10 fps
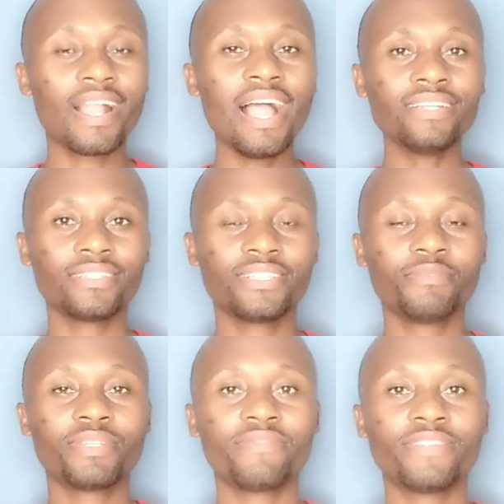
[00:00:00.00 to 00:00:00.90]
Kaizer
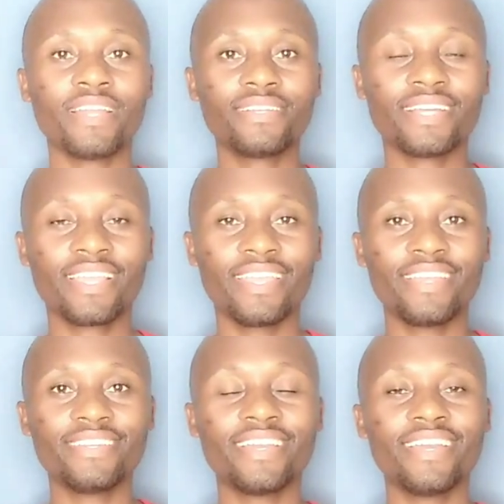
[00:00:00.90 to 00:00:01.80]
Chiefs have done it
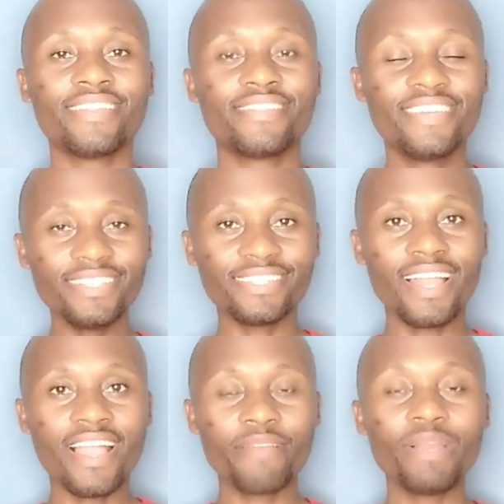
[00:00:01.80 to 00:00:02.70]
again, and this
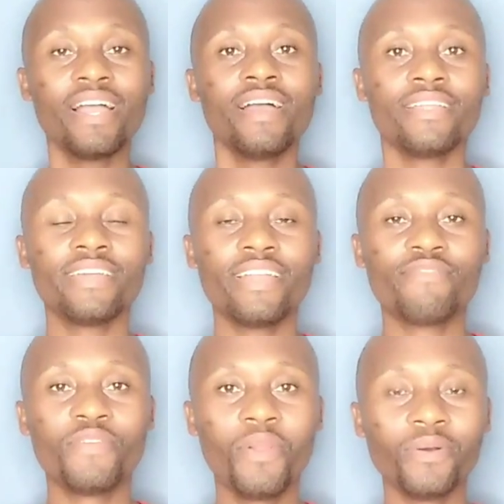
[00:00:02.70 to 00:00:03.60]
time they
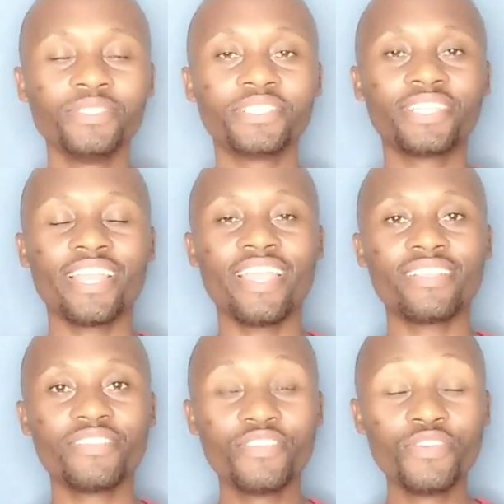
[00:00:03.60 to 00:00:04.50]
have launched
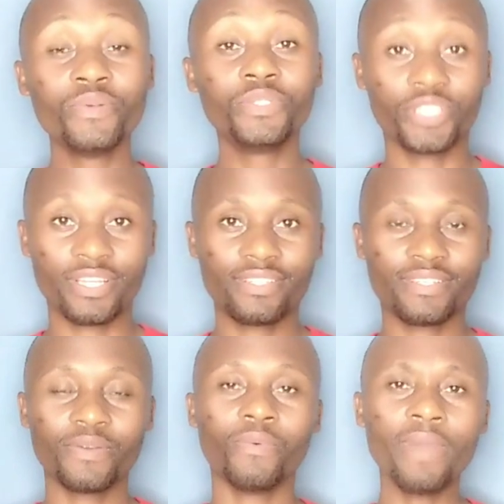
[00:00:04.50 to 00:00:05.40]
a new jersey.